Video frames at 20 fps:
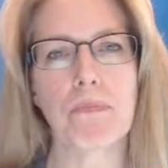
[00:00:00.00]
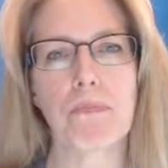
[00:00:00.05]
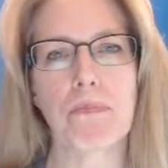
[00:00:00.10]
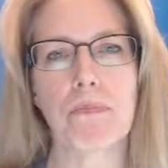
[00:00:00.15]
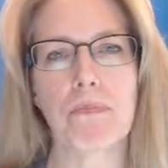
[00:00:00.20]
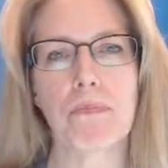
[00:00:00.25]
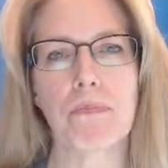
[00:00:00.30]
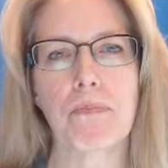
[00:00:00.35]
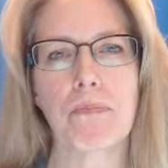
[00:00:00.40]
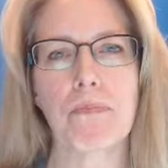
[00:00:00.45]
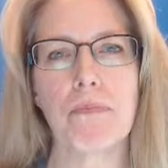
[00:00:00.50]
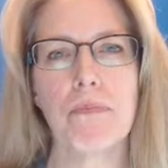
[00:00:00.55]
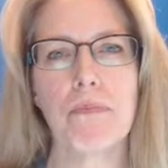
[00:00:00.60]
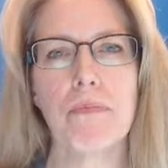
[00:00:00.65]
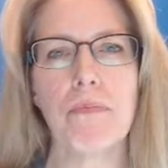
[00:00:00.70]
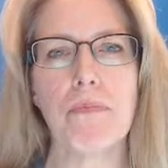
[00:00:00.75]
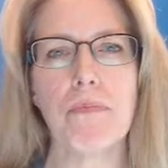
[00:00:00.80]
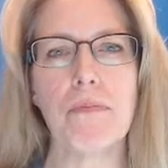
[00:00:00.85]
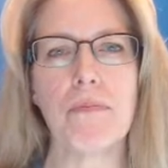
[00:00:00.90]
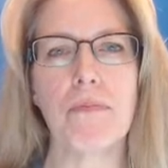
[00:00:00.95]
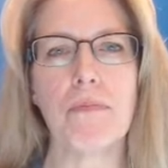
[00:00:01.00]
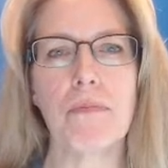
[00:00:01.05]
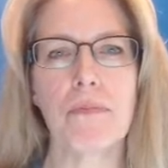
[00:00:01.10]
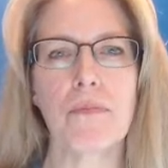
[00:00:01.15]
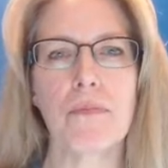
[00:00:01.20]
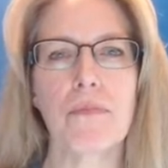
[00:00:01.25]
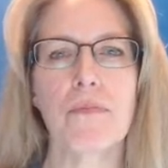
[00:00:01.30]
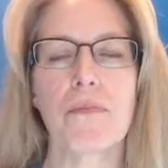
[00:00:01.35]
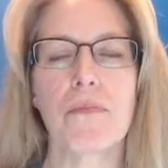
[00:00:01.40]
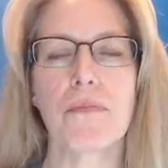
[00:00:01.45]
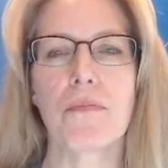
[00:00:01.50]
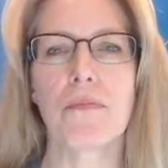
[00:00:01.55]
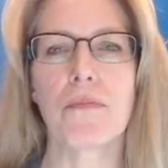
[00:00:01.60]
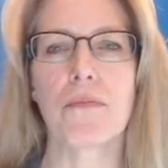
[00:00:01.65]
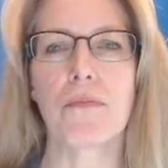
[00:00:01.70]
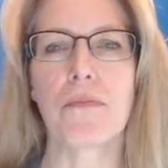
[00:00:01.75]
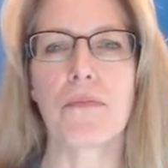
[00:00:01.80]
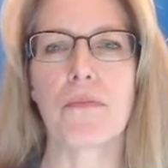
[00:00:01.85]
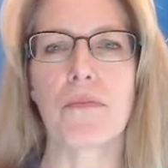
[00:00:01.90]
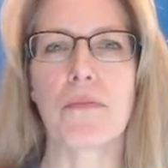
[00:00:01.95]

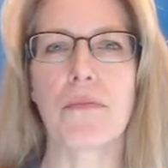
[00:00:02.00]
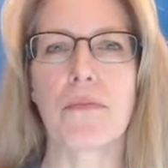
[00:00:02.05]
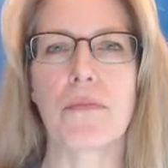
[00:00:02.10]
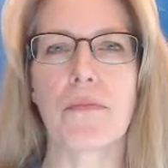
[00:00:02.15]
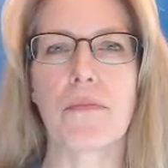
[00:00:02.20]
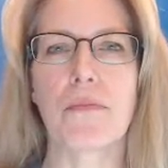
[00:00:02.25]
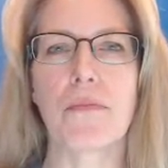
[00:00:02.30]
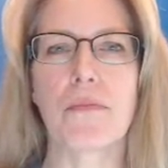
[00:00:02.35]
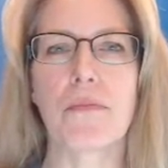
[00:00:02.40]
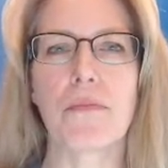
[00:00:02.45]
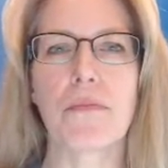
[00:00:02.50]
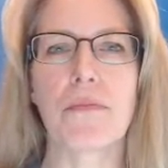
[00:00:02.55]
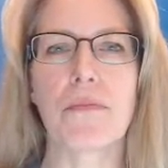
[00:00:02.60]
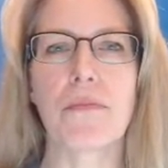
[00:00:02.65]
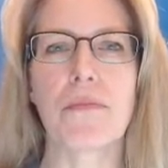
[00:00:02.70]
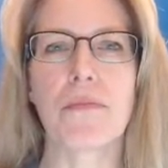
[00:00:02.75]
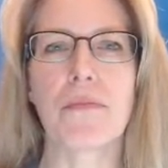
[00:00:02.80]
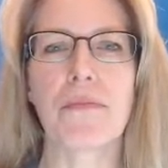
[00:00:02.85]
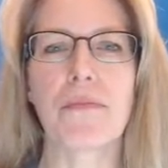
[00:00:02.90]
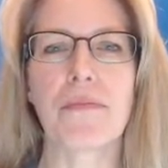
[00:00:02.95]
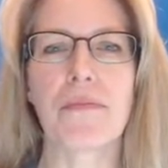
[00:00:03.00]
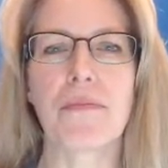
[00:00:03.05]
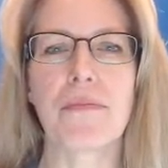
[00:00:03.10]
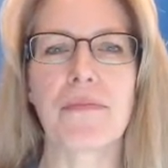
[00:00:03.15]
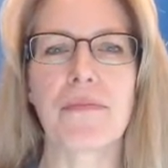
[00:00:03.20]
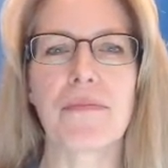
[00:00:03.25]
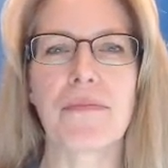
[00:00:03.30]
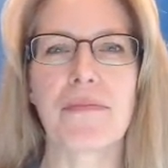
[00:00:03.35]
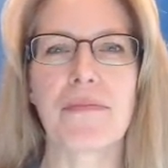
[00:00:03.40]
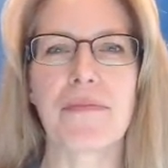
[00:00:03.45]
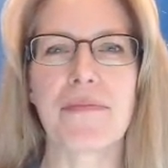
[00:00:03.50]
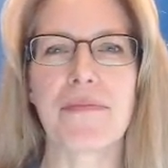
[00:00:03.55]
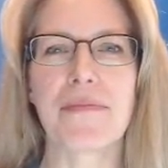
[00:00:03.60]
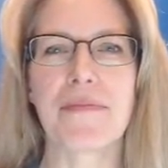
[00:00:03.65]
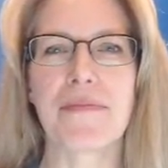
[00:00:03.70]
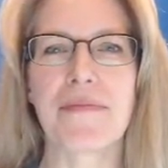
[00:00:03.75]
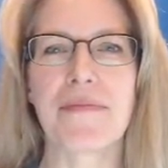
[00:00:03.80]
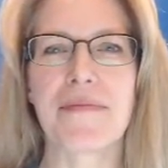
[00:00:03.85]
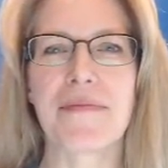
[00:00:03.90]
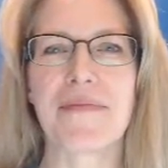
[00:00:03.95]

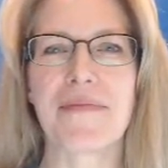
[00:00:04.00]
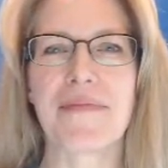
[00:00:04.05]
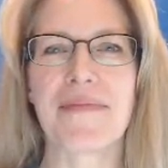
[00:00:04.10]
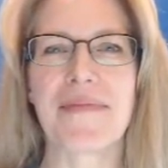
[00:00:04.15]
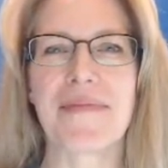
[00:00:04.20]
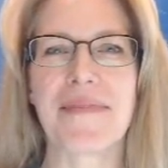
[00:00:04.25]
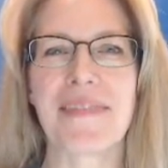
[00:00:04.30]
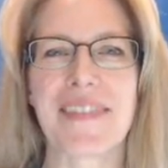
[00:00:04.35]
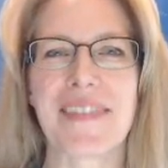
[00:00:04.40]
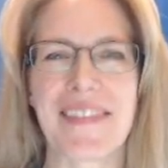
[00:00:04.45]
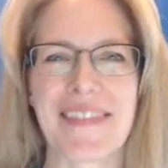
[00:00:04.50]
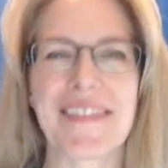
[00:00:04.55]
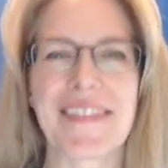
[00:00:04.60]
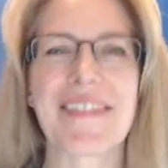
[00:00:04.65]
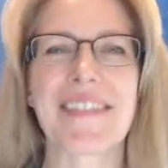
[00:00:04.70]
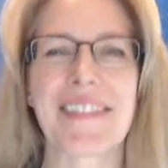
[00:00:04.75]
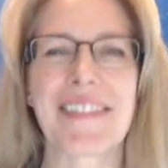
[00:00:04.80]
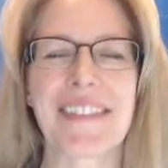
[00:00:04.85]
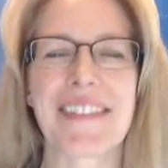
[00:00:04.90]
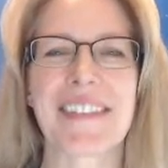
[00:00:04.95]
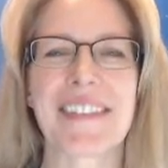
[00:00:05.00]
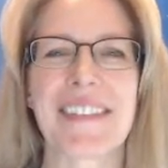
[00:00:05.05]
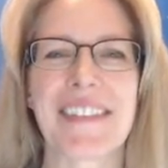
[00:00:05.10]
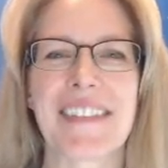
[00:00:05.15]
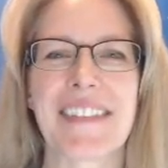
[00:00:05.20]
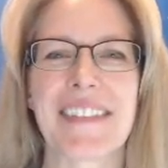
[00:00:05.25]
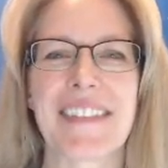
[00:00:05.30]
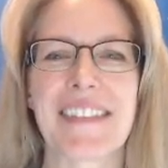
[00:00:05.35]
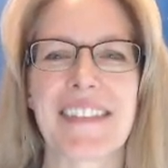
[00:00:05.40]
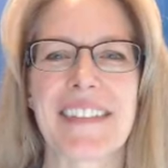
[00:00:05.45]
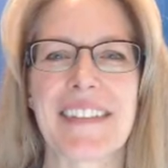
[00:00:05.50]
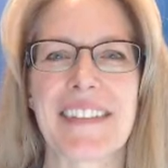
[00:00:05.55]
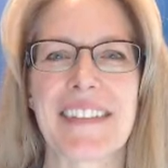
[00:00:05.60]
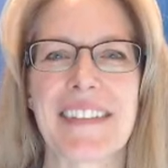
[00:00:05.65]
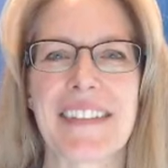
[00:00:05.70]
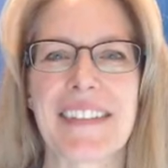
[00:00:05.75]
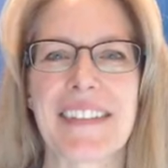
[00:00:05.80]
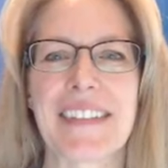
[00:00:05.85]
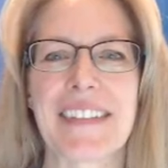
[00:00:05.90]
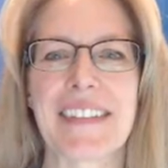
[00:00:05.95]

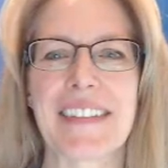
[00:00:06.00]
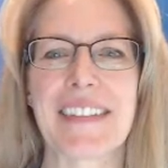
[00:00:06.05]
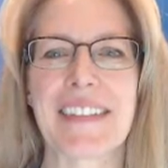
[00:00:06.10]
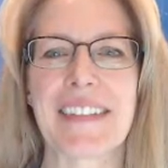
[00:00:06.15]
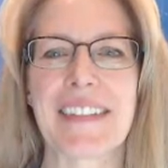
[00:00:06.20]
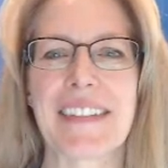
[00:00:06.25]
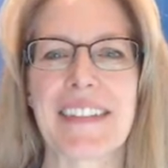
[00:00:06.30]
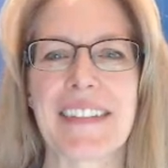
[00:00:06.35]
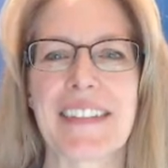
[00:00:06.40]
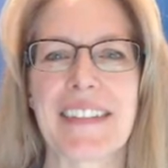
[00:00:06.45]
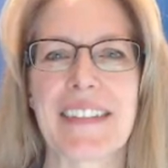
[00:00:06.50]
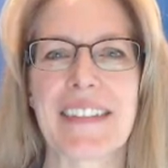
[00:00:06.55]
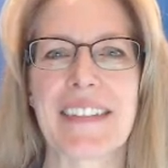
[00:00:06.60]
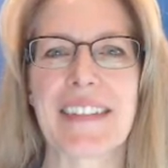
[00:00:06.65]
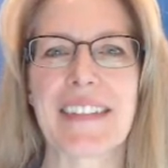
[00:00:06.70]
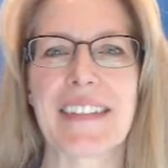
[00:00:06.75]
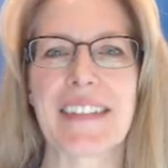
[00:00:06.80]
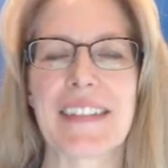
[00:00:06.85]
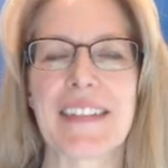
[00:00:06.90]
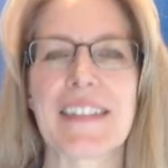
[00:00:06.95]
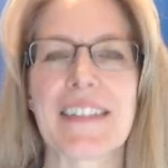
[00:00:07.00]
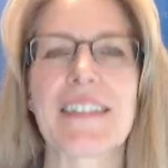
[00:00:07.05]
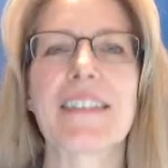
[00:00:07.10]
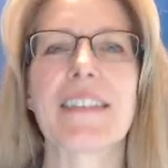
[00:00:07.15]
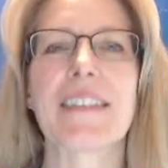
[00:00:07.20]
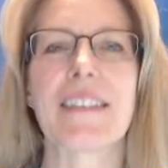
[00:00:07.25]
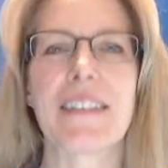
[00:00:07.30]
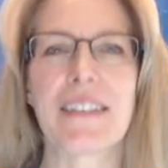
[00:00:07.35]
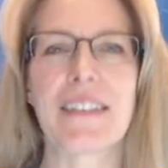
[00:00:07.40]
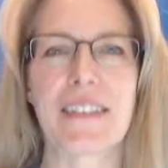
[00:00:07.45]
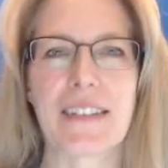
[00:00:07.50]
(not speaking)